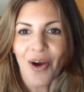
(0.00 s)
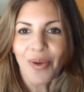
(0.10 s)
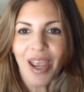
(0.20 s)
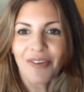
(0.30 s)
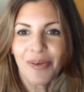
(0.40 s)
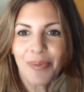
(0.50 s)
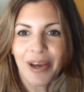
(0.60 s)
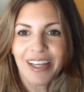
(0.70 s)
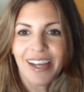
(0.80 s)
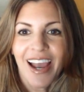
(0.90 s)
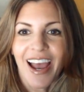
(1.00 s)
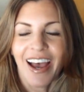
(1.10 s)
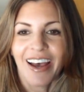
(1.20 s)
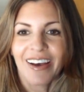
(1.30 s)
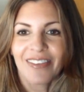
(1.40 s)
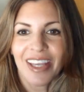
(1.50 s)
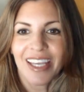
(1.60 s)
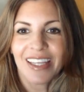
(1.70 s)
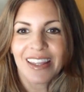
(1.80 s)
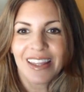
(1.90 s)
Okay, everybody, have
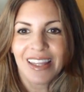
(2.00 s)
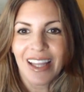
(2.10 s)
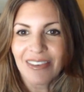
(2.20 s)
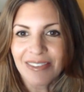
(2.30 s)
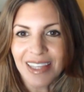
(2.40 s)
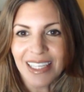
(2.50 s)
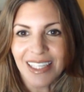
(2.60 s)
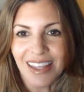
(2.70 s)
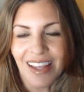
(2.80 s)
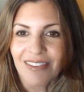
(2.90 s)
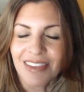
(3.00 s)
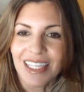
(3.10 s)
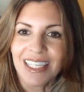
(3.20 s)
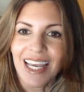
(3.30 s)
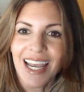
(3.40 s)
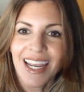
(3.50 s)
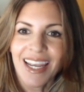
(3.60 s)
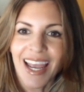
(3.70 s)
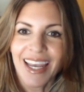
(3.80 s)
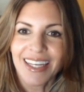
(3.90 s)
a lovely, lovely day,
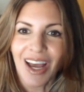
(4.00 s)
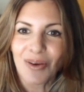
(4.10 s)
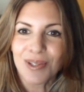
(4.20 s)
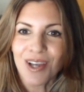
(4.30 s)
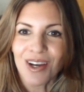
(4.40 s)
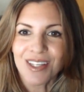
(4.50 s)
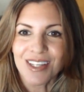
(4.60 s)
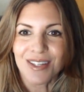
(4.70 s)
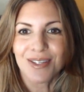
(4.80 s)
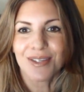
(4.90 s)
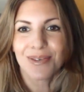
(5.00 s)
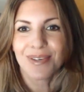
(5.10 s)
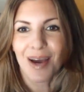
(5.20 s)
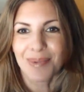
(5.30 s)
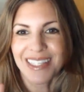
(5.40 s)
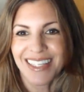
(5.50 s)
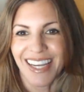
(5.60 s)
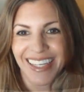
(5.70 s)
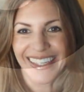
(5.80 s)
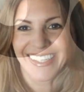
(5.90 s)
and I will talk to you soon.
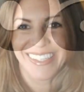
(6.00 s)
Namaste.